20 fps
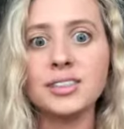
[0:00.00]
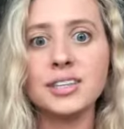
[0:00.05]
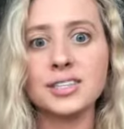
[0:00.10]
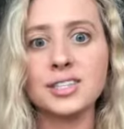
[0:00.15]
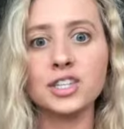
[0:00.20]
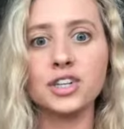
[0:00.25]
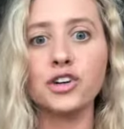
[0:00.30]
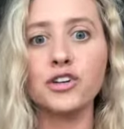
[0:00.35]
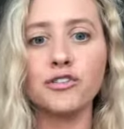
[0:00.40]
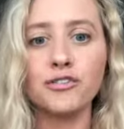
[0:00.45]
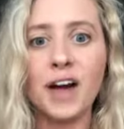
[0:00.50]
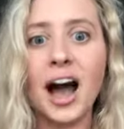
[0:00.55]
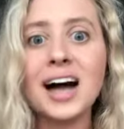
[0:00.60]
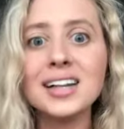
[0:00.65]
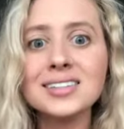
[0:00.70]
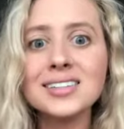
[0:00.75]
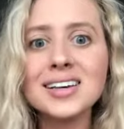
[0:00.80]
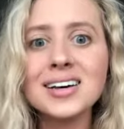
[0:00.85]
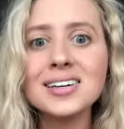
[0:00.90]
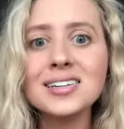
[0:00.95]
that's in your
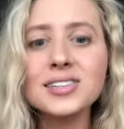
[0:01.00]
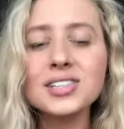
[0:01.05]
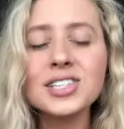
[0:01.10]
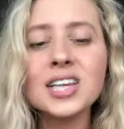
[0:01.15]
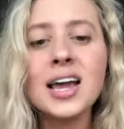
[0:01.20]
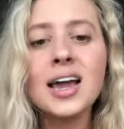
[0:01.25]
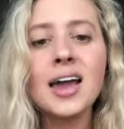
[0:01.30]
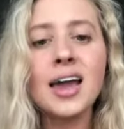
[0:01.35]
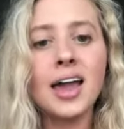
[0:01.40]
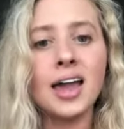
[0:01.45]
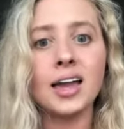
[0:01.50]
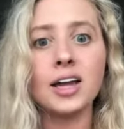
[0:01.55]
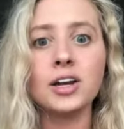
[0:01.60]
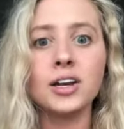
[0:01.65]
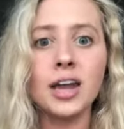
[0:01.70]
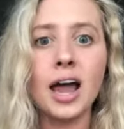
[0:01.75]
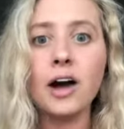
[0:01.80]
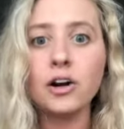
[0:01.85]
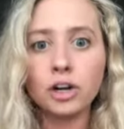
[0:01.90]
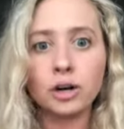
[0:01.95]
fat cells
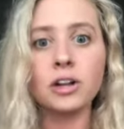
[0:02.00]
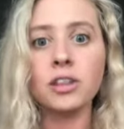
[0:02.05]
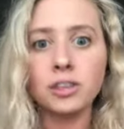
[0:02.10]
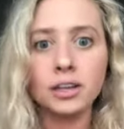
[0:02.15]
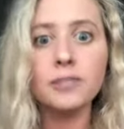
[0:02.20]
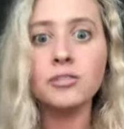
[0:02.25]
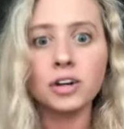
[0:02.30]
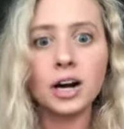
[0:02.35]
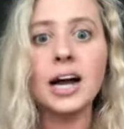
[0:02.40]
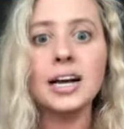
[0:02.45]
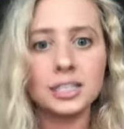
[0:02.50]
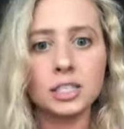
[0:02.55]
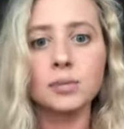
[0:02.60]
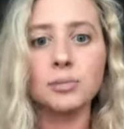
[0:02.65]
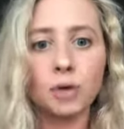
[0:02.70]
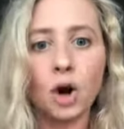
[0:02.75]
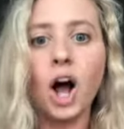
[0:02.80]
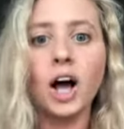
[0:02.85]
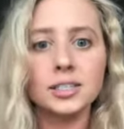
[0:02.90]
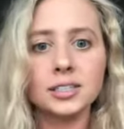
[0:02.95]
and now your liver has to
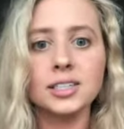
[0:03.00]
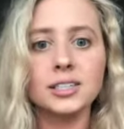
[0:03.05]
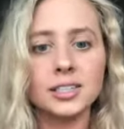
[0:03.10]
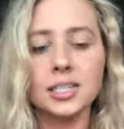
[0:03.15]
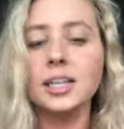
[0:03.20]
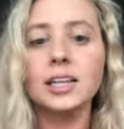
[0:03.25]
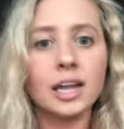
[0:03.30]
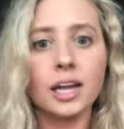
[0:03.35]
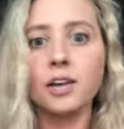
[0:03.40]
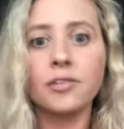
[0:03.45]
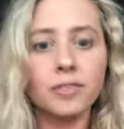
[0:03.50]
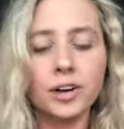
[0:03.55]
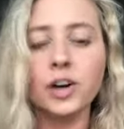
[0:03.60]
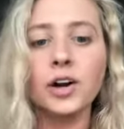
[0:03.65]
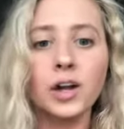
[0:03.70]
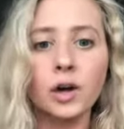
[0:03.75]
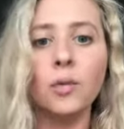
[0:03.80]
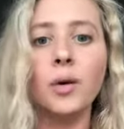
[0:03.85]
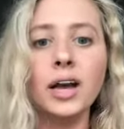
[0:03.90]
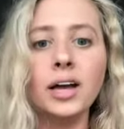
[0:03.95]
process it like
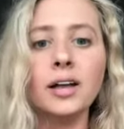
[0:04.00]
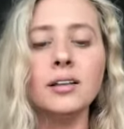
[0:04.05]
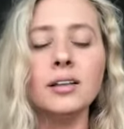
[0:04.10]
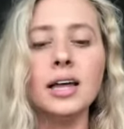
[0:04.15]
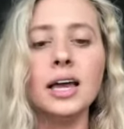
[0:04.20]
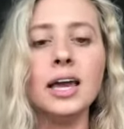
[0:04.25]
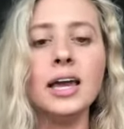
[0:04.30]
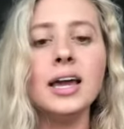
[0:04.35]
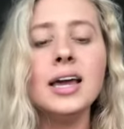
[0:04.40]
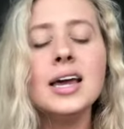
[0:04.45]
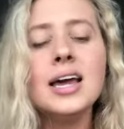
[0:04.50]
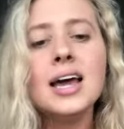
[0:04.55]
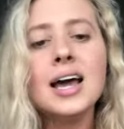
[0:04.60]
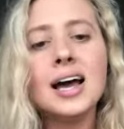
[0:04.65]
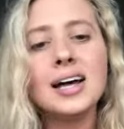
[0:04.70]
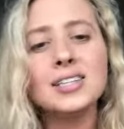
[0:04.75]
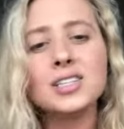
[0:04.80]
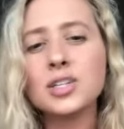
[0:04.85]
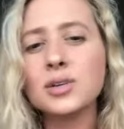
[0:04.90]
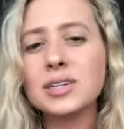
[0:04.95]
very quickly.
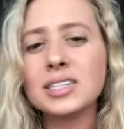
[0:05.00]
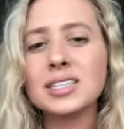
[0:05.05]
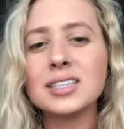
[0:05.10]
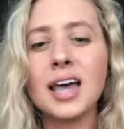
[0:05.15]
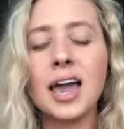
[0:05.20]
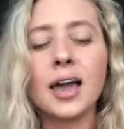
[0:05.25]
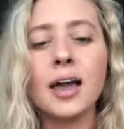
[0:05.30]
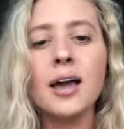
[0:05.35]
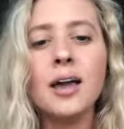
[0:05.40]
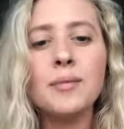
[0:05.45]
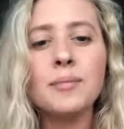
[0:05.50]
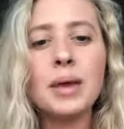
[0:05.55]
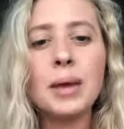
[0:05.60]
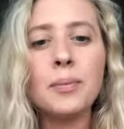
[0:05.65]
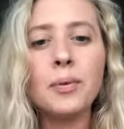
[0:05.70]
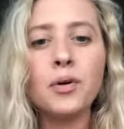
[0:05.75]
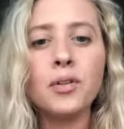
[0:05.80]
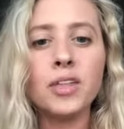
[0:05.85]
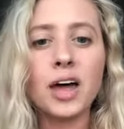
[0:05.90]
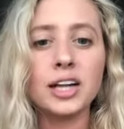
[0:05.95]
And so it's like
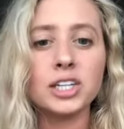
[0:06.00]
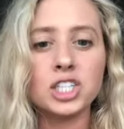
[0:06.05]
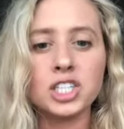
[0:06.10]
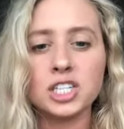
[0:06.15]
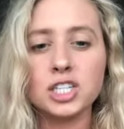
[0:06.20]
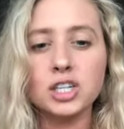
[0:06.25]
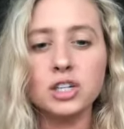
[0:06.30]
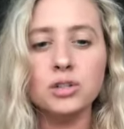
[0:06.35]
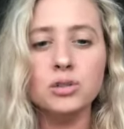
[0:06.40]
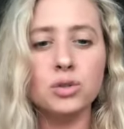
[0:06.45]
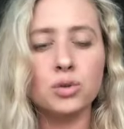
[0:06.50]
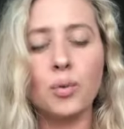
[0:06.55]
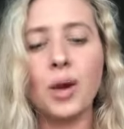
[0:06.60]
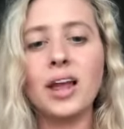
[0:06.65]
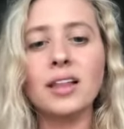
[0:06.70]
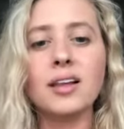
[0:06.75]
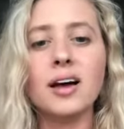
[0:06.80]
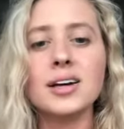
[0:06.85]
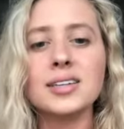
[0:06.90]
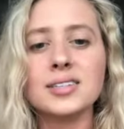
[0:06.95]
people that just use
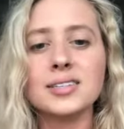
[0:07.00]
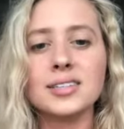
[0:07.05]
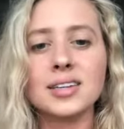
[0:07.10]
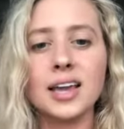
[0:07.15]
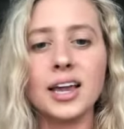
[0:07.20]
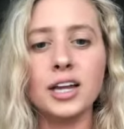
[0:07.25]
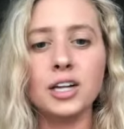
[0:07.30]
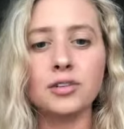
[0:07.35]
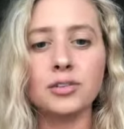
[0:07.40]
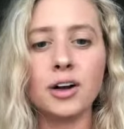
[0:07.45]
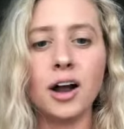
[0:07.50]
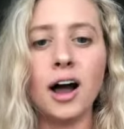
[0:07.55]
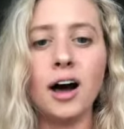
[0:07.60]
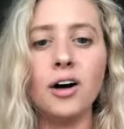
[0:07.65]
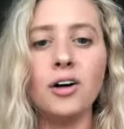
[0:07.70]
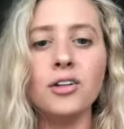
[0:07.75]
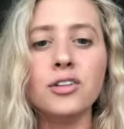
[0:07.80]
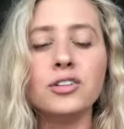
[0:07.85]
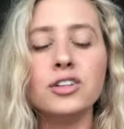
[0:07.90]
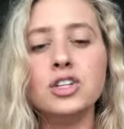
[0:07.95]
weight loss as a gauge for
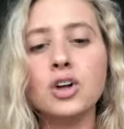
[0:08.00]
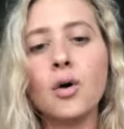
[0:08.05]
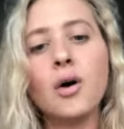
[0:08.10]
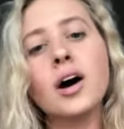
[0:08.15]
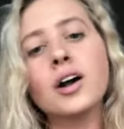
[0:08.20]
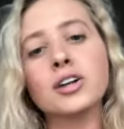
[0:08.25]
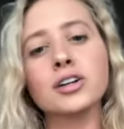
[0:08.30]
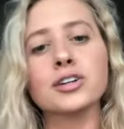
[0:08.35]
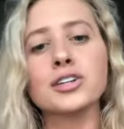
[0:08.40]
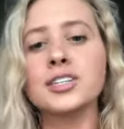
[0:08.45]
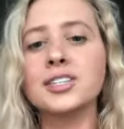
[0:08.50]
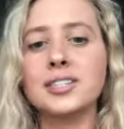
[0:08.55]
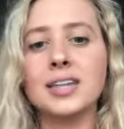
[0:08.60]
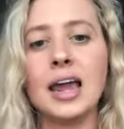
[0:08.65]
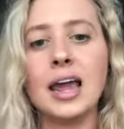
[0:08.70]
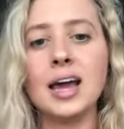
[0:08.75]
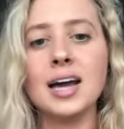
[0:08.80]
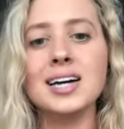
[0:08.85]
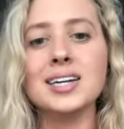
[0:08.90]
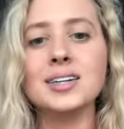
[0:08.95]
health don't
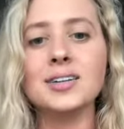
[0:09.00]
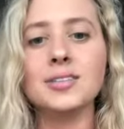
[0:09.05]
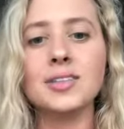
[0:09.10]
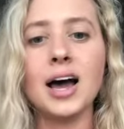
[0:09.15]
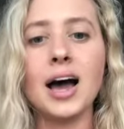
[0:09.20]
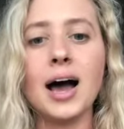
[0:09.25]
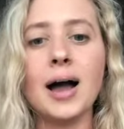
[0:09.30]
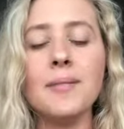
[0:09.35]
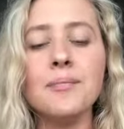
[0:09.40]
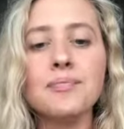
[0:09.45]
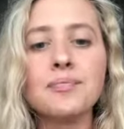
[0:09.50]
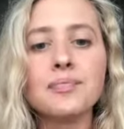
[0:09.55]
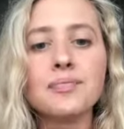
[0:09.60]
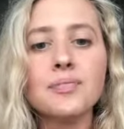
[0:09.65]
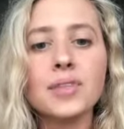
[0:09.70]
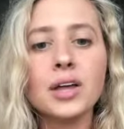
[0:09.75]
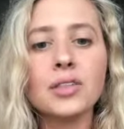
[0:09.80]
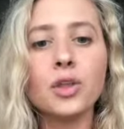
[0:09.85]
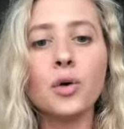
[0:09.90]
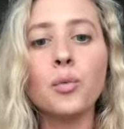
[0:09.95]
understand that
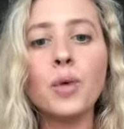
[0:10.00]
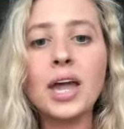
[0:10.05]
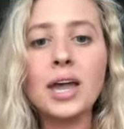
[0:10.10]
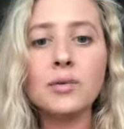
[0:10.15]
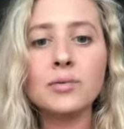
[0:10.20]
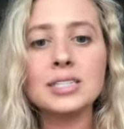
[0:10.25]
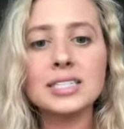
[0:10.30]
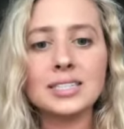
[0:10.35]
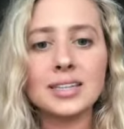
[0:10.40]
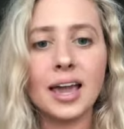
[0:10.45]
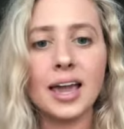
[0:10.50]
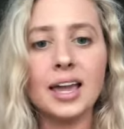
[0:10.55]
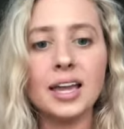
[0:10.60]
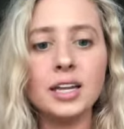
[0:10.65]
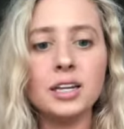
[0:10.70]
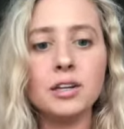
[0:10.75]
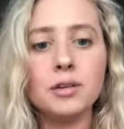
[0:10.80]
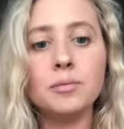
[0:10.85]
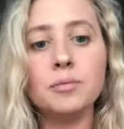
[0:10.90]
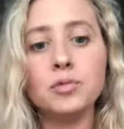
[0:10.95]
the weight was
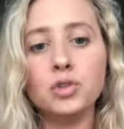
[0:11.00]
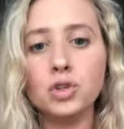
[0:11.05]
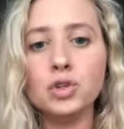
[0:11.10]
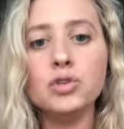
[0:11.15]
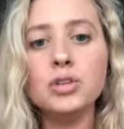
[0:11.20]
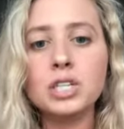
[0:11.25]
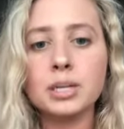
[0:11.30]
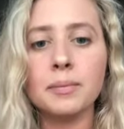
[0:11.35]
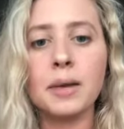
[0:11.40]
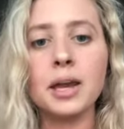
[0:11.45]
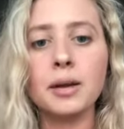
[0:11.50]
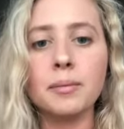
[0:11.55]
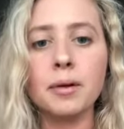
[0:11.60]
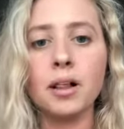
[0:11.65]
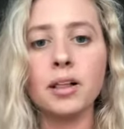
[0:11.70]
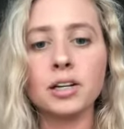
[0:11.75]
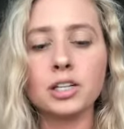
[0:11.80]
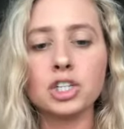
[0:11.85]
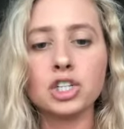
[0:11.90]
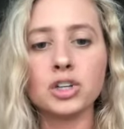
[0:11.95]
gained due to
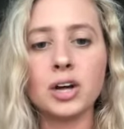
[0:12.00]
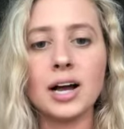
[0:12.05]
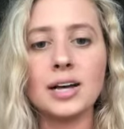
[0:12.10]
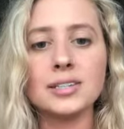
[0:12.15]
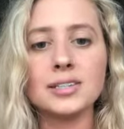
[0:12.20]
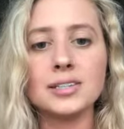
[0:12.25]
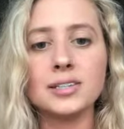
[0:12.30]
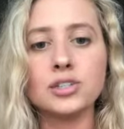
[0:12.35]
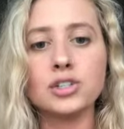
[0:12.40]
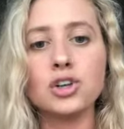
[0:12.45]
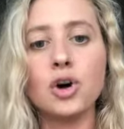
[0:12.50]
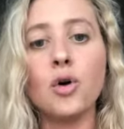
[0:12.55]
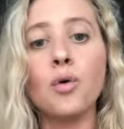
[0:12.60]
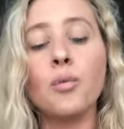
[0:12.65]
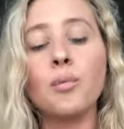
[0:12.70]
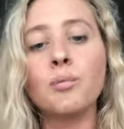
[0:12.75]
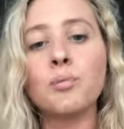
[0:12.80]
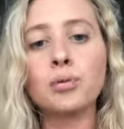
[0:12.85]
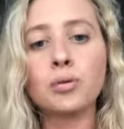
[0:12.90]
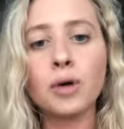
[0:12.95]
metabolic stress. And so
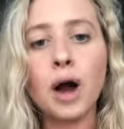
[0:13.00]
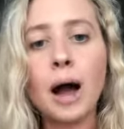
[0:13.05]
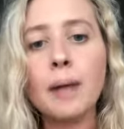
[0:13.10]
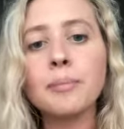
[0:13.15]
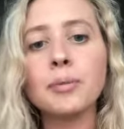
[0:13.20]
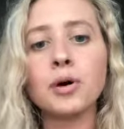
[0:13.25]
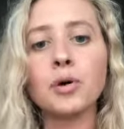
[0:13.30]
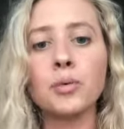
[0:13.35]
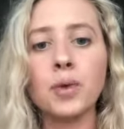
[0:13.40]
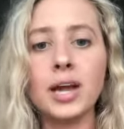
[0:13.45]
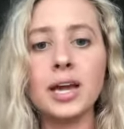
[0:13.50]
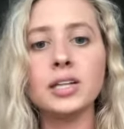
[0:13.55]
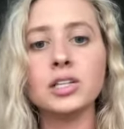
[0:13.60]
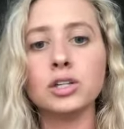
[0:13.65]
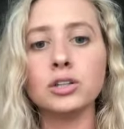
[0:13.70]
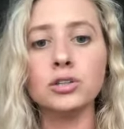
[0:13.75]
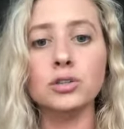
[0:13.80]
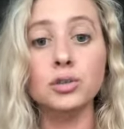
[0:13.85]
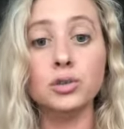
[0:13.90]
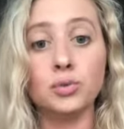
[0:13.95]
proper way
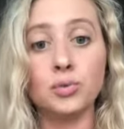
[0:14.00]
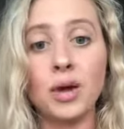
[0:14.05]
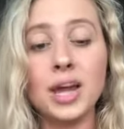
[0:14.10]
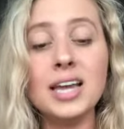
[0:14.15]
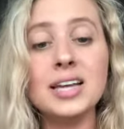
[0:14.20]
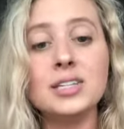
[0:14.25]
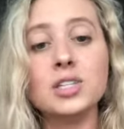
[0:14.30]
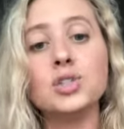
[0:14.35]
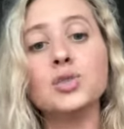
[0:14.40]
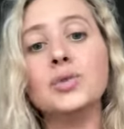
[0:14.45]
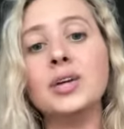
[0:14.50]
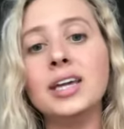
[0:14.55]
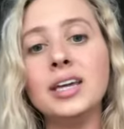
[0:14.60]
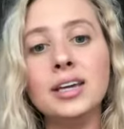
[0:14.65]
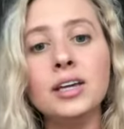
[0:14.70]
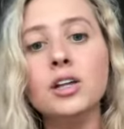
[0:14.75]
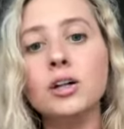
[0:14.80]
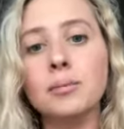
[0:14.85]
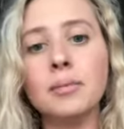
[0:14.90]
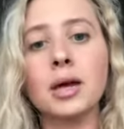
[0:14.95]
to lose weight is to
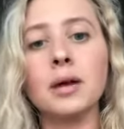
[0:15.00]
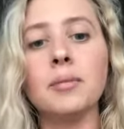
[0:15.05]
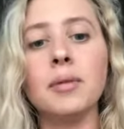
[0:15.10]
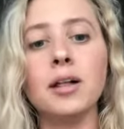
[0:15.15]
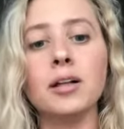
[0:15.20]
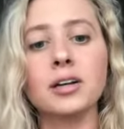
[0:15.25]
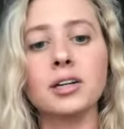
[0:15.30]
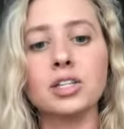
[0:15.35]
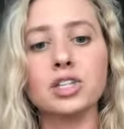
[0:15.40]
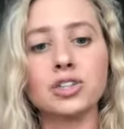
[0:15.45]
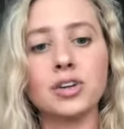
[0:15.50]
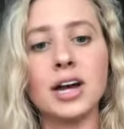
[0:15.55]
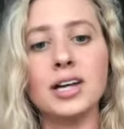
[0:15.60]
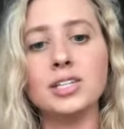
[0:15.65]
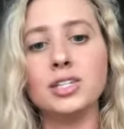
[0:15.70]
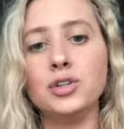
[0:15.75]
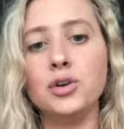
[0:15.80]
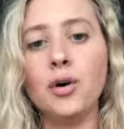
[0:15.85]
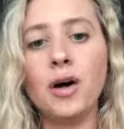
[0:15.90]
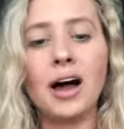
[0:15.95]
heal metabolic
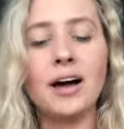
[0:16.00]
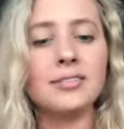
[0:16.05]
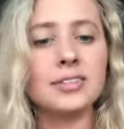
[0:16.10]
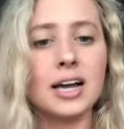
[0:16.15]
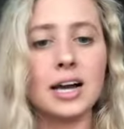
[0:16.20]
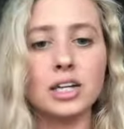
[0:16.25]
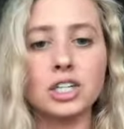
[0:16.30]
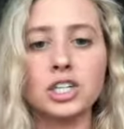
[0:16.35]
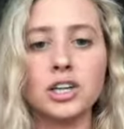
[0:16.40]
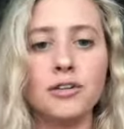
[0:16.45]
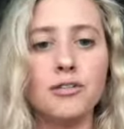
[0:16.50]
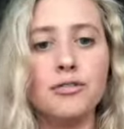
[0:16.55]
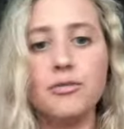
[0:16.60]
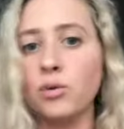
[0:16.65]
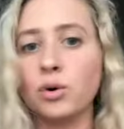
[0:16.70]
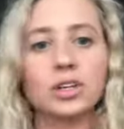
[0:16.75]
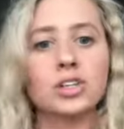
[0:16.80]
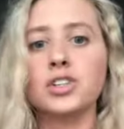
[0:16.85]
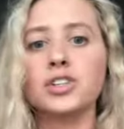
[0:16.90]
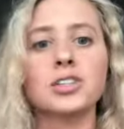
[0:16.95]
stress. You don't have to actually
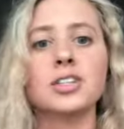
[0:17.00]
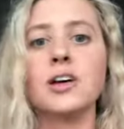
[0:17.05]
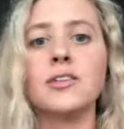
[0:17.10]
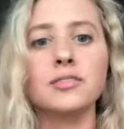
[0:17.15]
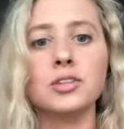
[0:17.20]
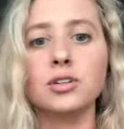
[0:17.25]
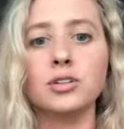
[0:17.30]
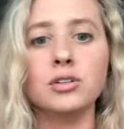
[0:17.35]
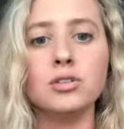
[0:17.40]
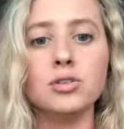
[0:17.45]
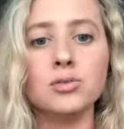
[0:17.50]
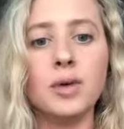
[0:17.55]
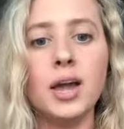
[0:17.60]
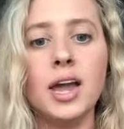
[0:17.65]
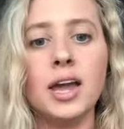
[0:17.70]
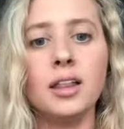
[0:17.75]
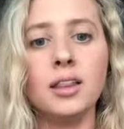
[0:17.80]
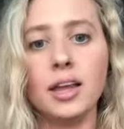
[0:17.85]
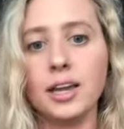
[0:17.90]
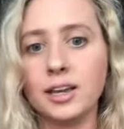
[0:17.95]
force yourself to lose
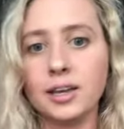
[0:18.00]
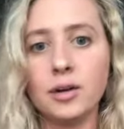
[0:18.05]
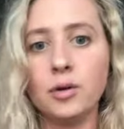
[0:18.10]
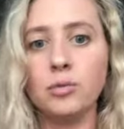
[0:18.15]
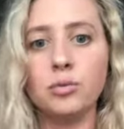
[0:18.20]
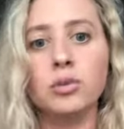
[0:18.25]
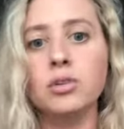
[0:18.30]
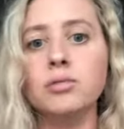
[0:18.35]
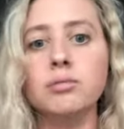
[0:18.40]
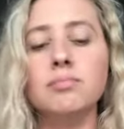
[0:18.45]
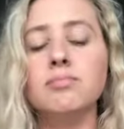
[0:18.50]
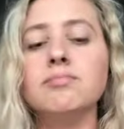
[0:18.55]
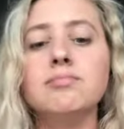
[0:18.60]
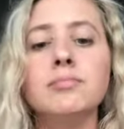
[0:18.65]
weight. Like it will,